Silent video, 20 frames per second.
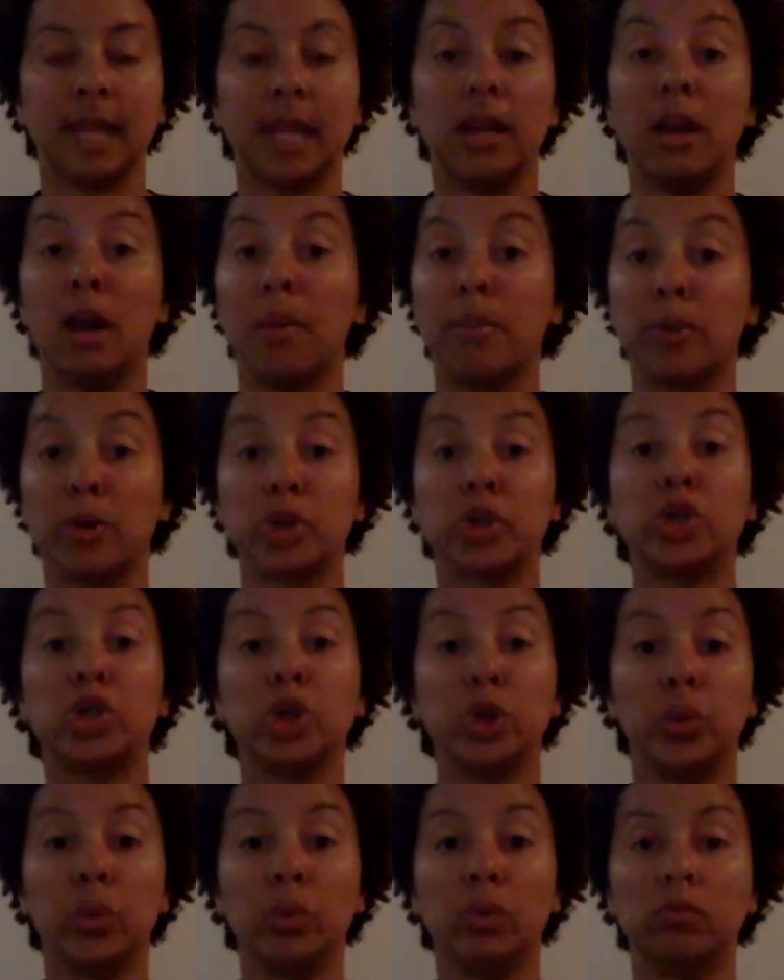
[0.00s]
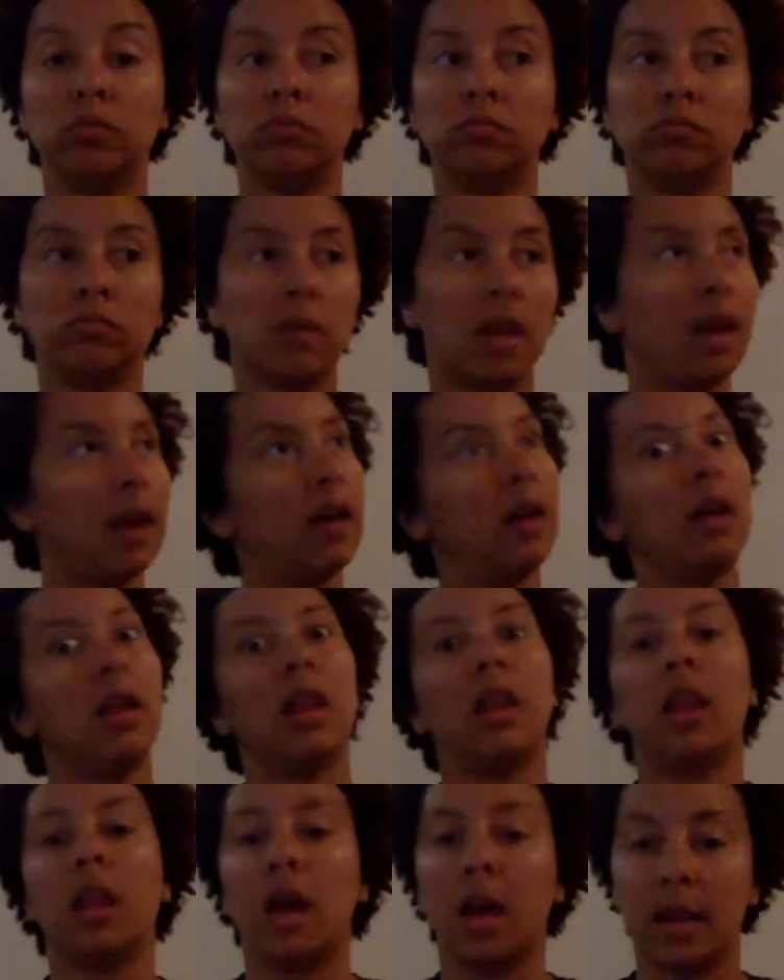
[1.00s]
Number two,
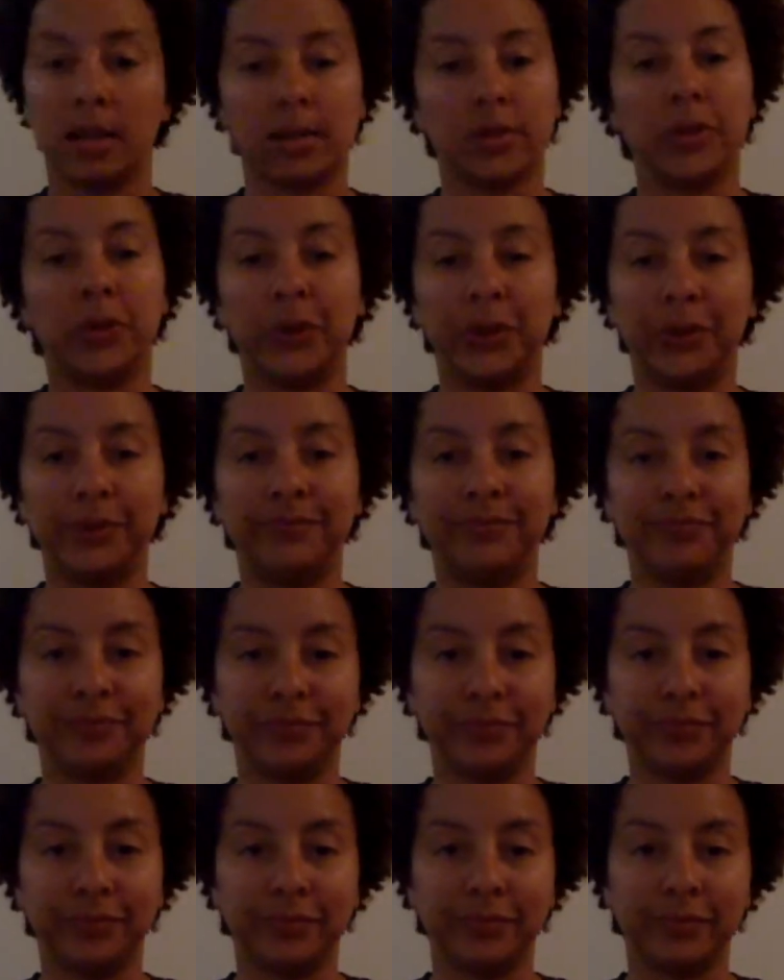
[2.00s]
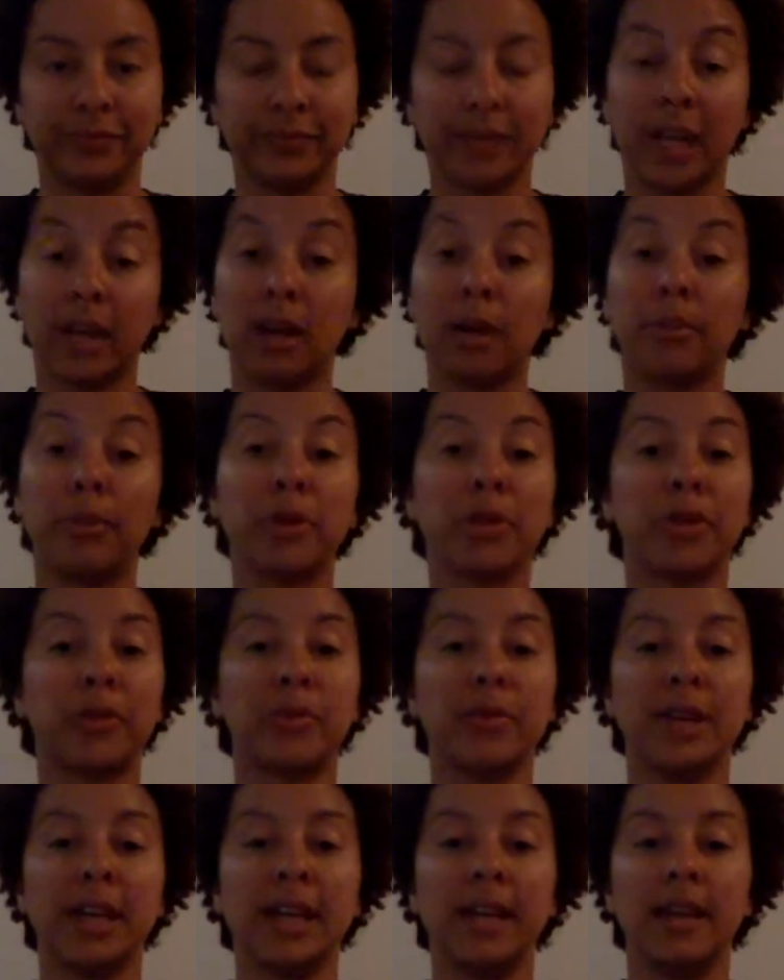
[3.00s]
law school. And number
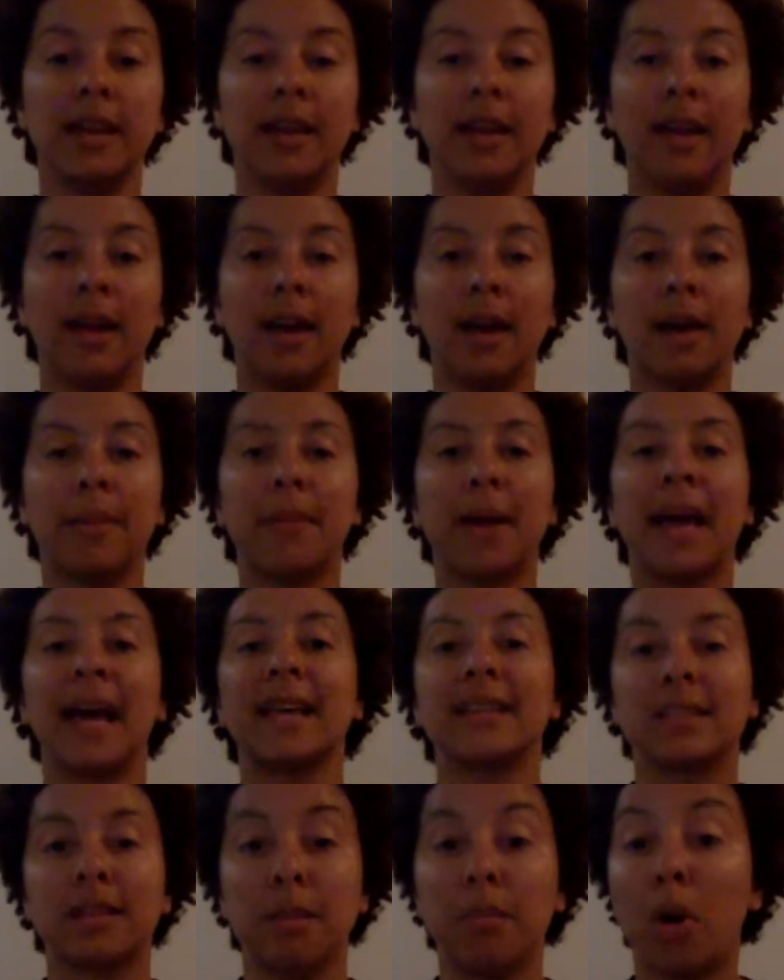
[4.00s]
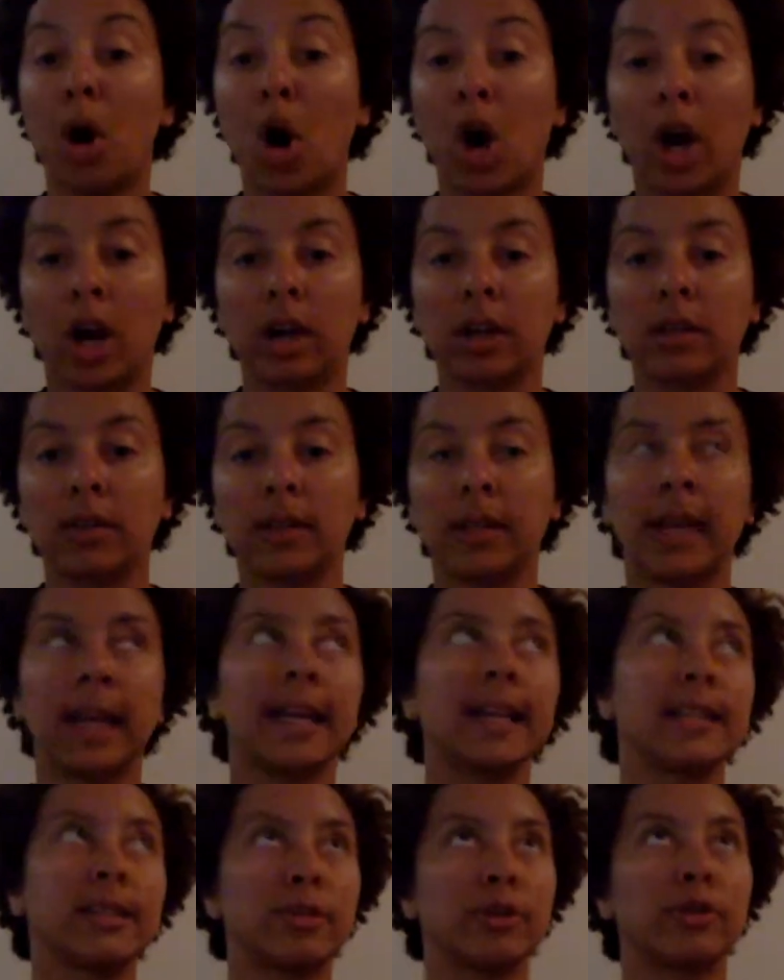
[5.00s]
three, pass the bar. And I
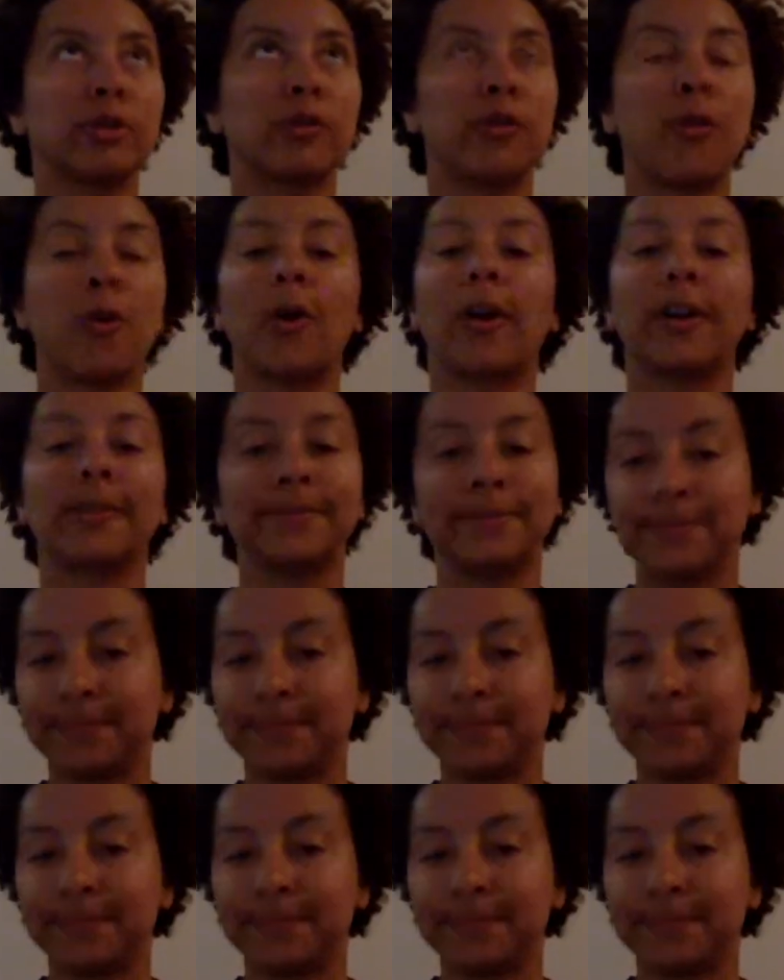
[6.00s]
guess there's four,